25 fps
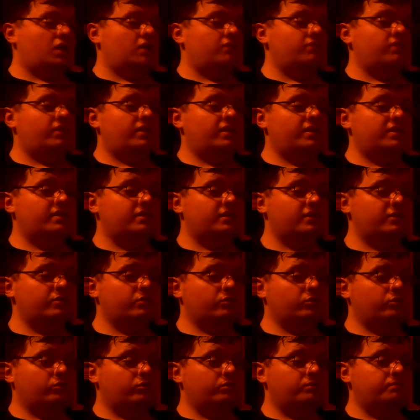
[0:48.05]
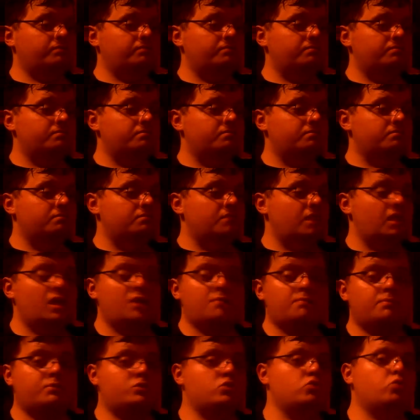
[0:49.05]
of a little in
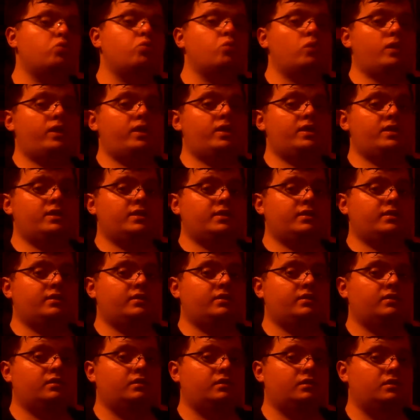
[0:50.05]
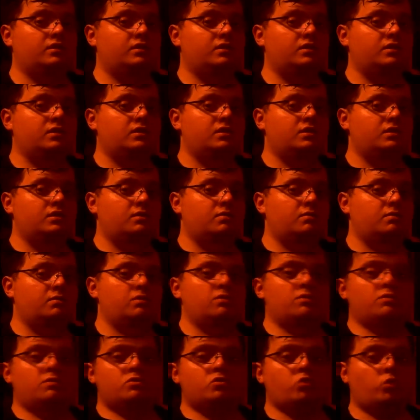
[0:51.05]
between
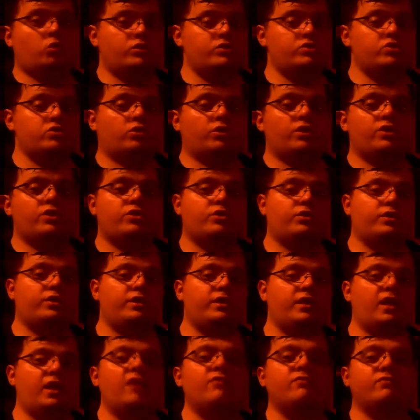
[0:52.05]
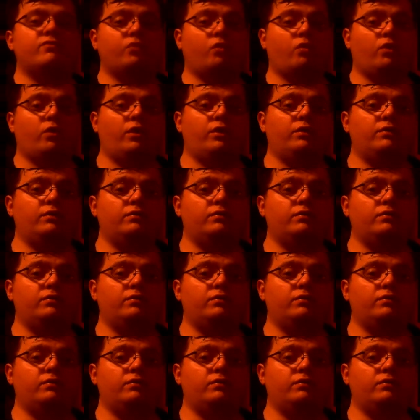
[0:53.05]
Toy Story 3 and 4.